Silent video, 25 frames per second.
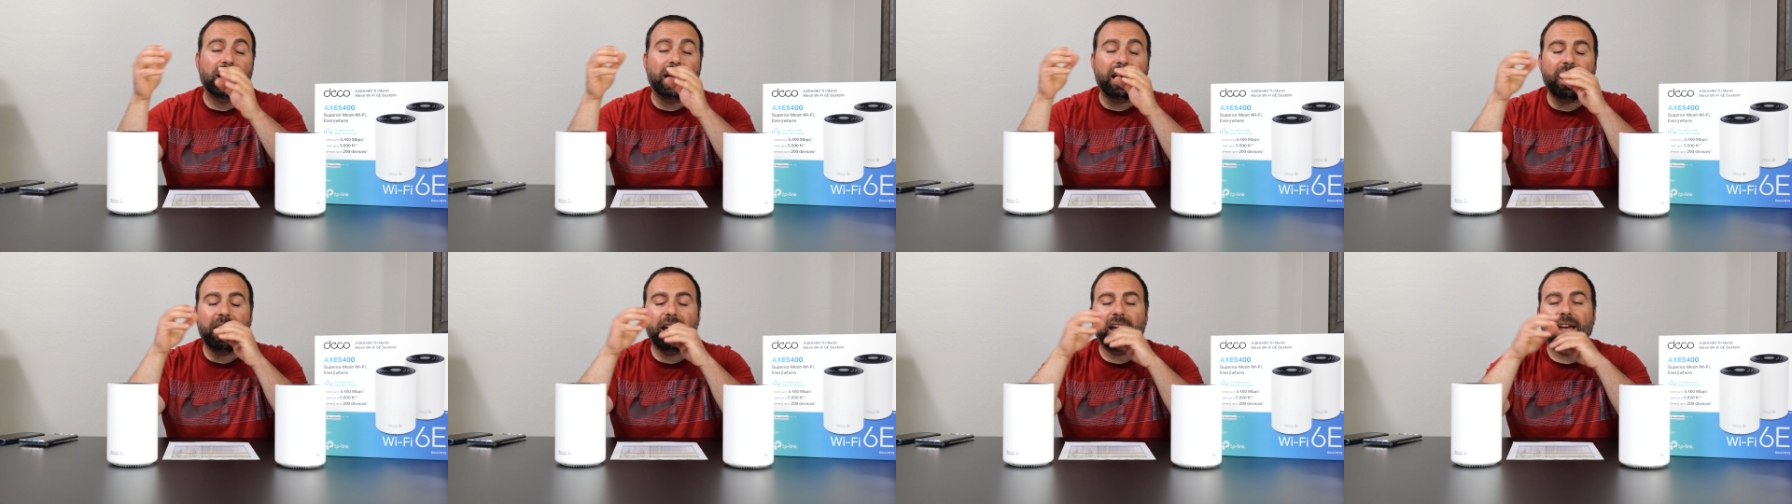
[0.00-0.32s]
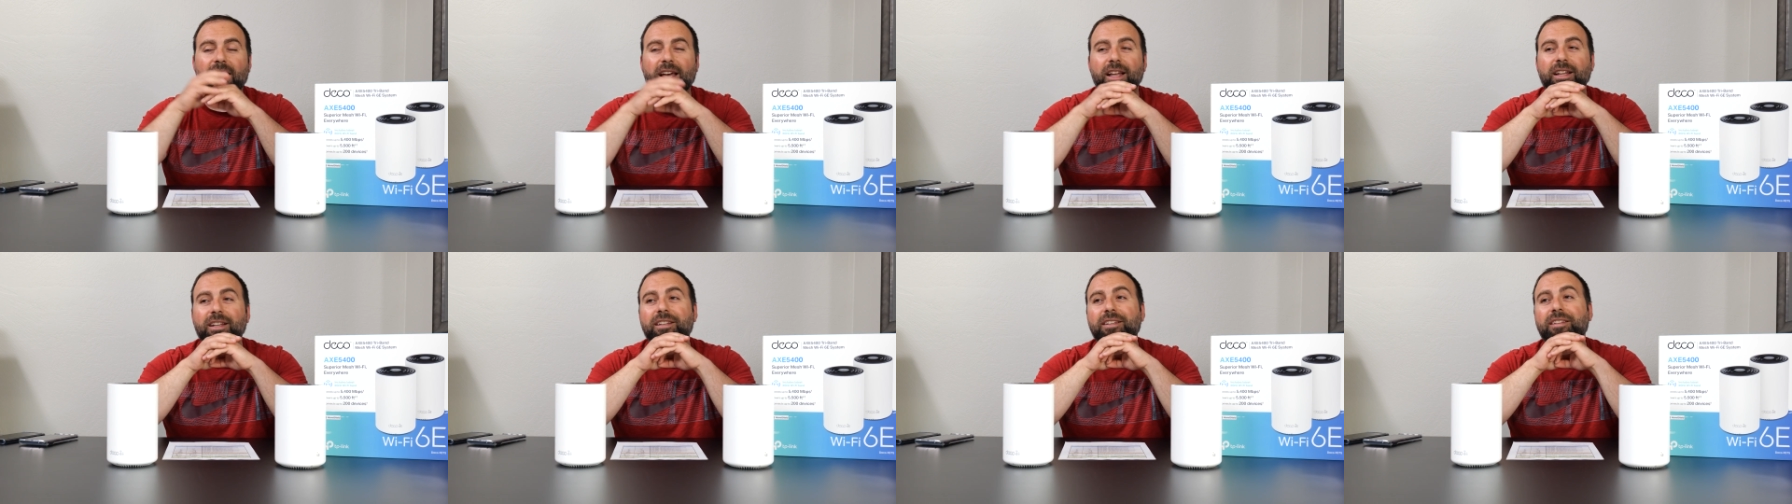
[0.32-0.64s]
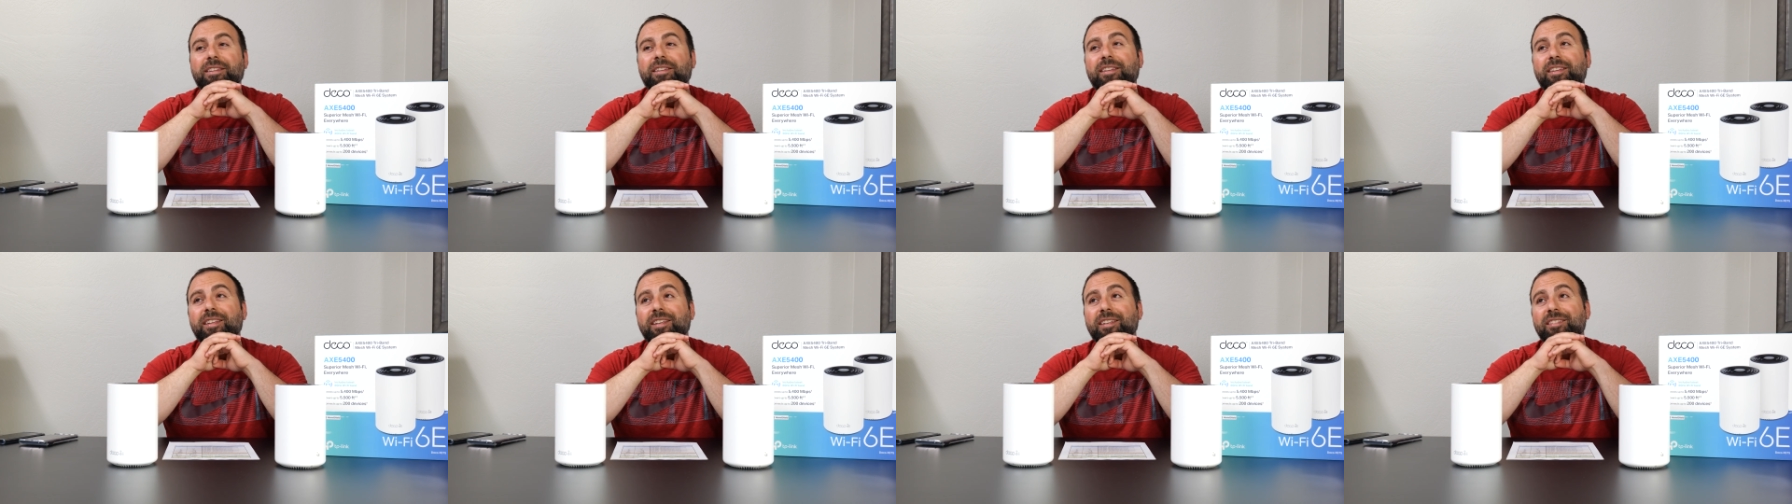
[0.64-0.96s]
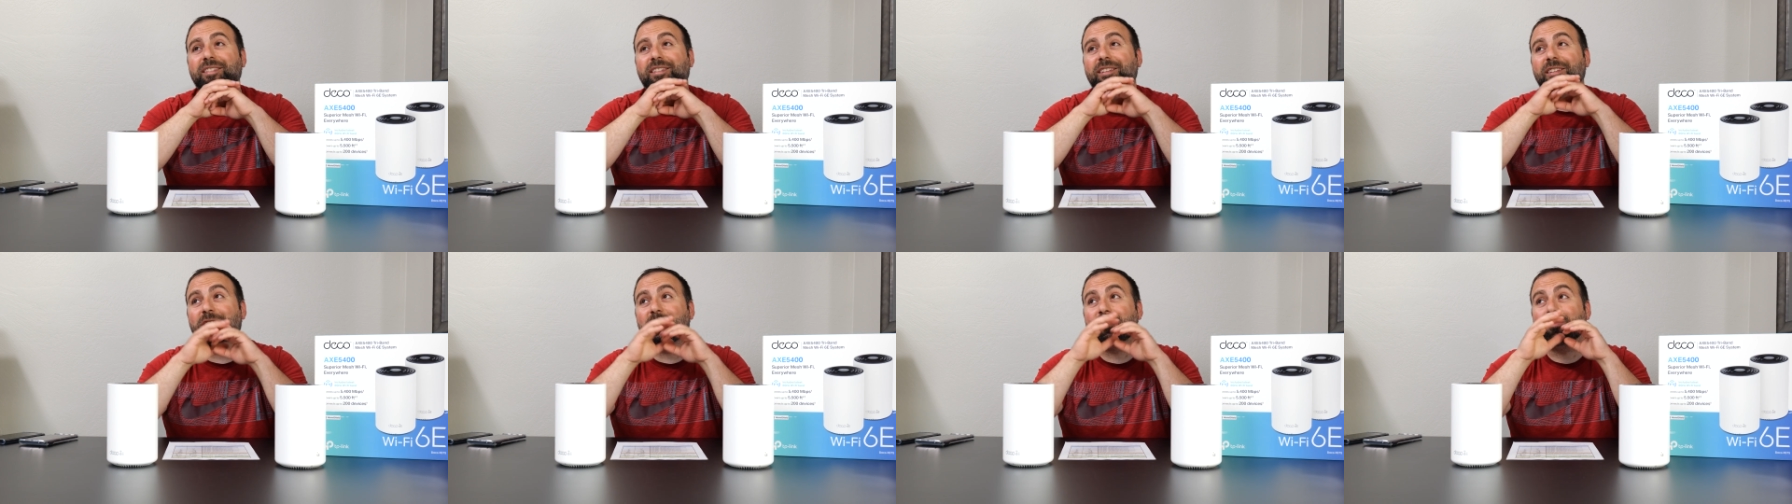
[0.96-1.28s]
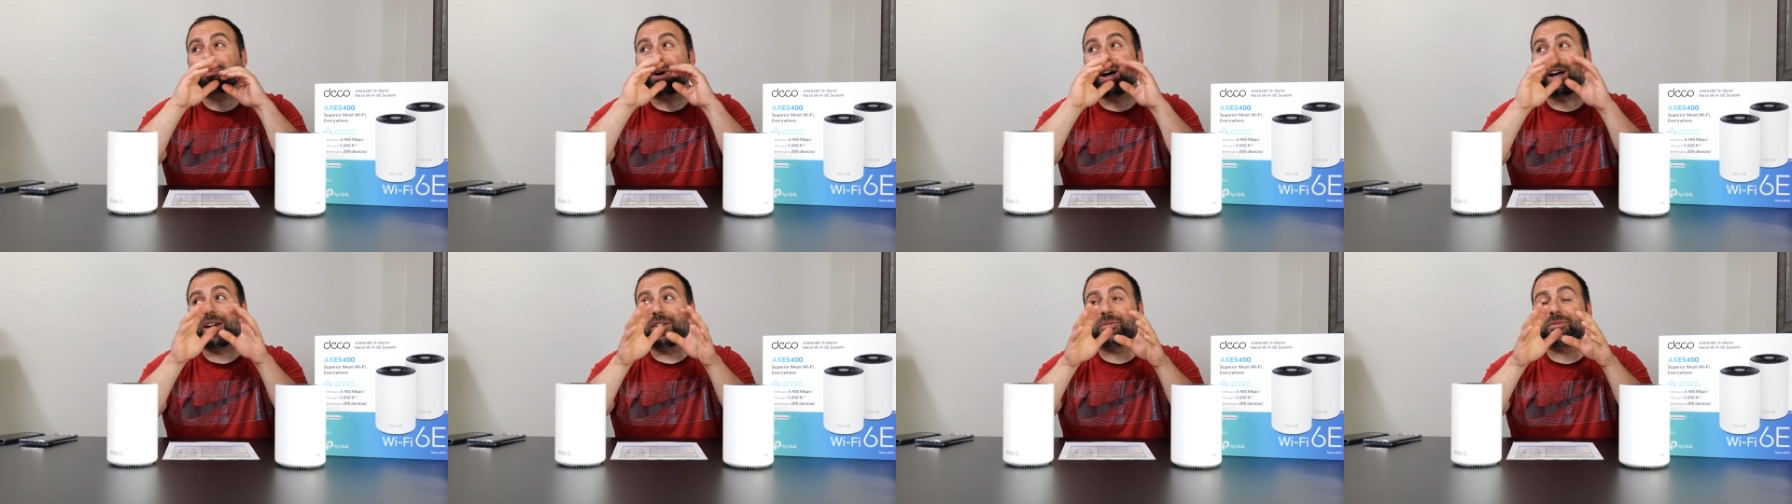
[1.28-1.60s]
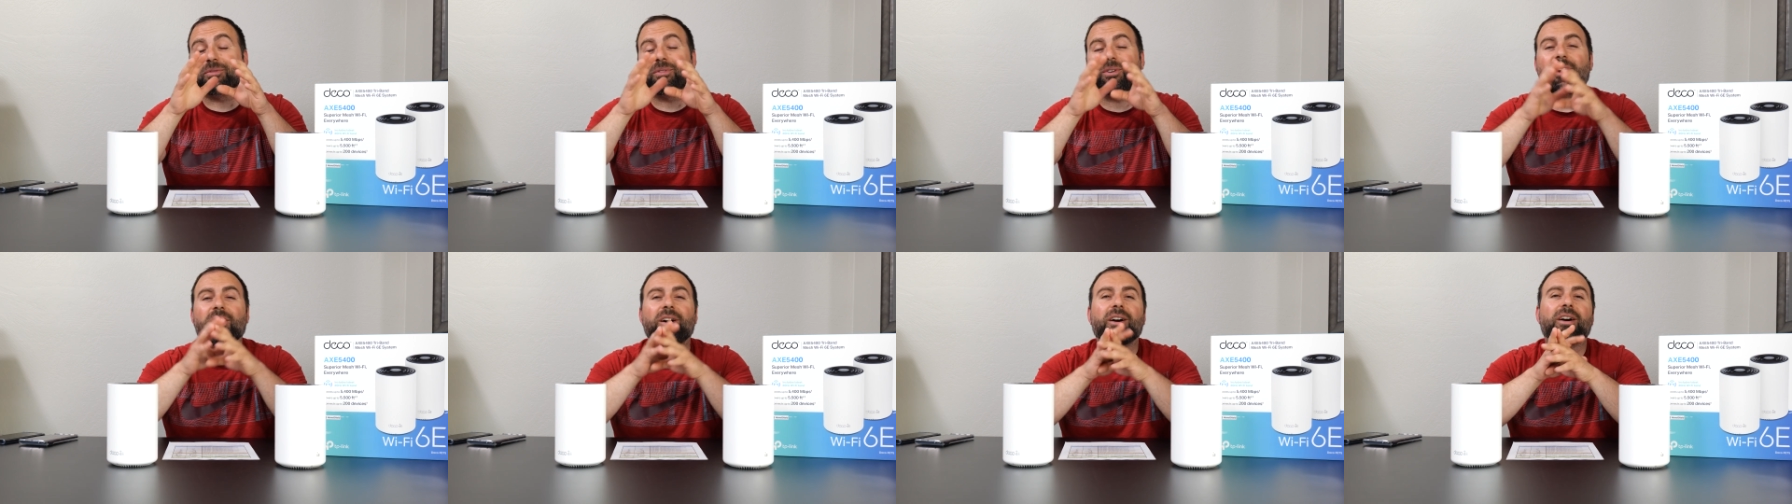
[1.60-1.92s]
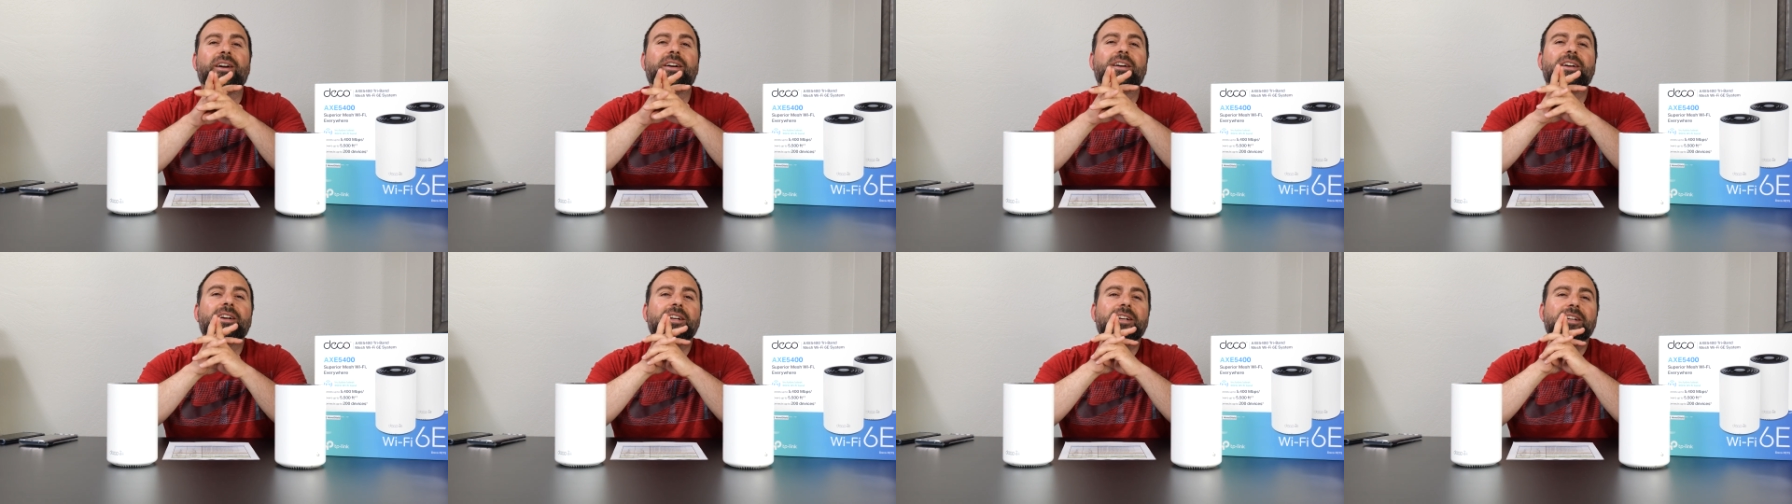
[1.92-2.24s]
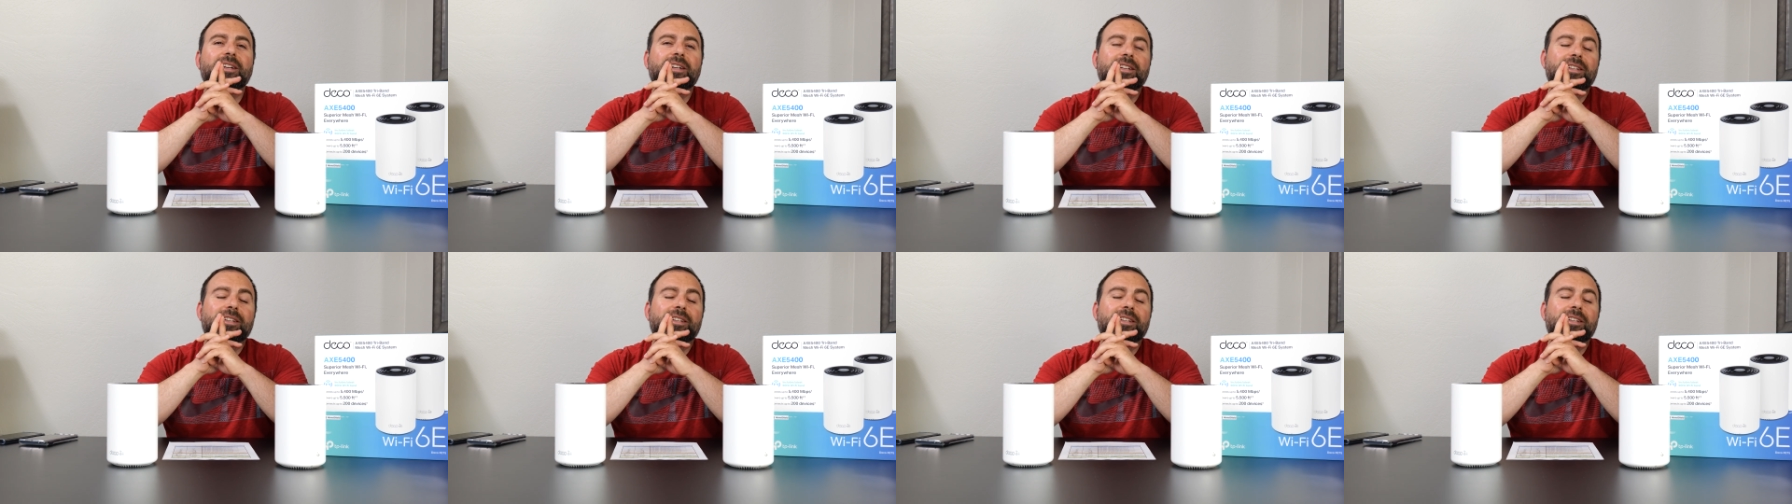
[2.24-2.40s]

And this is by far